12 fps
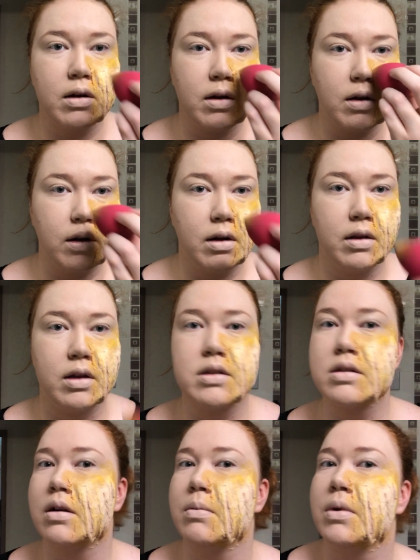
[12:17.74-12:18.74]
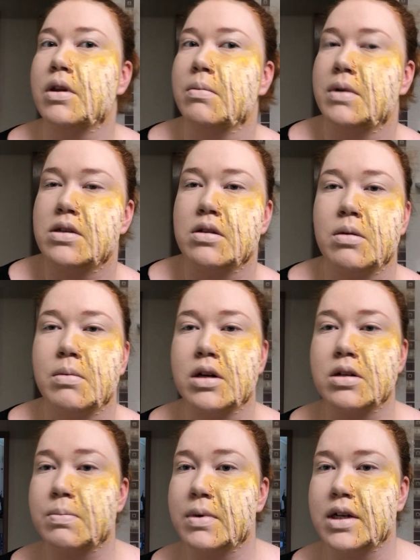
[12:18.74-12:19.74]
Oh, that's gonna bother me so
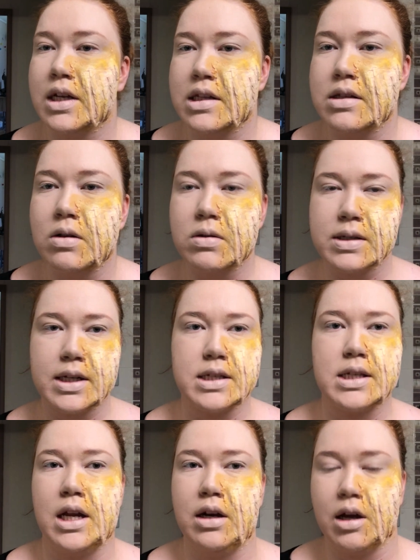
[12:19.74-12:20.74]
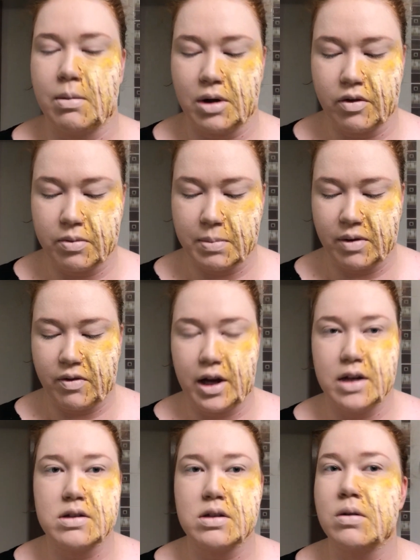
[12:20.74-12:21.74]
much, but it looks like skin coming off of my
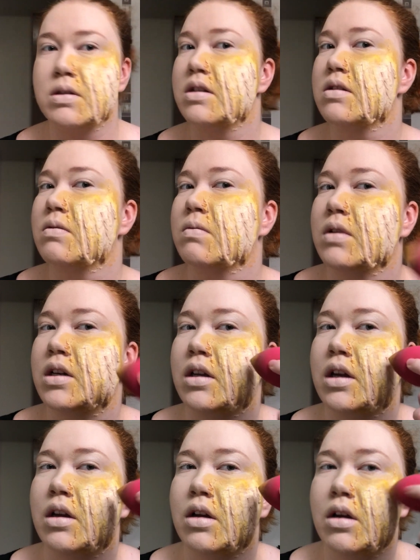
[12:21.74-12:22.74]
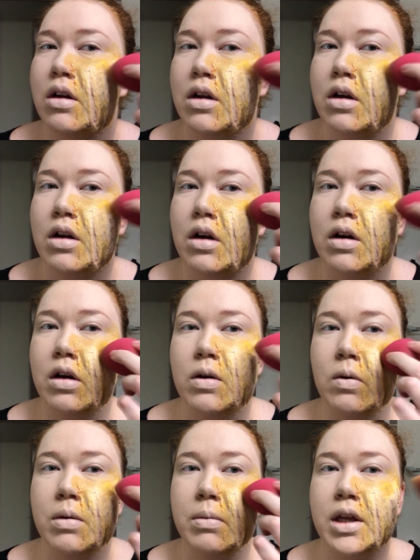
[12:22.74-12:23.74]
face, so it doesn't really
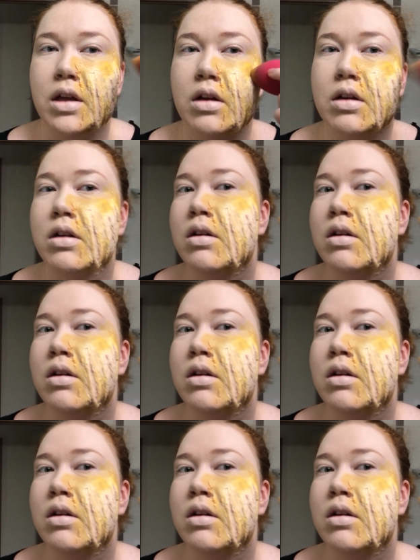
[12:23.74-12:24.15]
annoy me.